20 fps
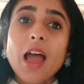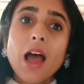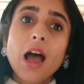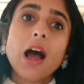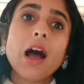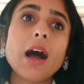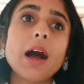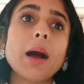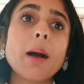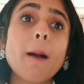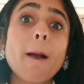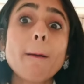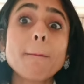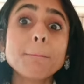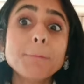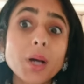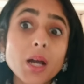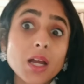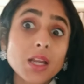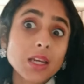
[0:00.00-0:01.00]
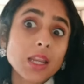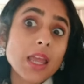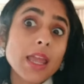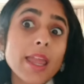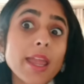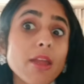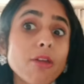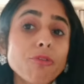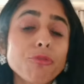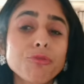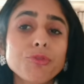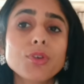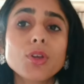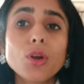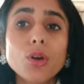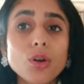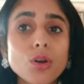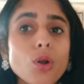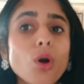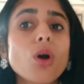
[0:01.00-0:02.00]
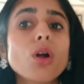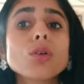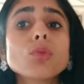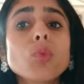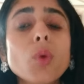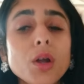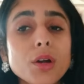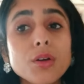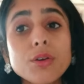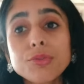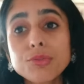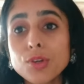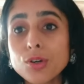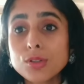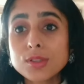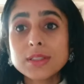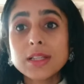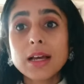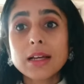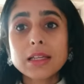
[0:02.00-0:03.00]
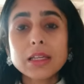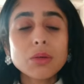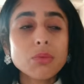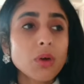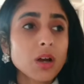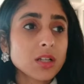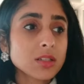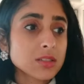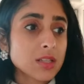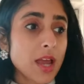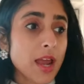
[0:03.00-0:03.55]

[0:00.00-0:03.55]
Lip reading: But if you're not one of those lucky ones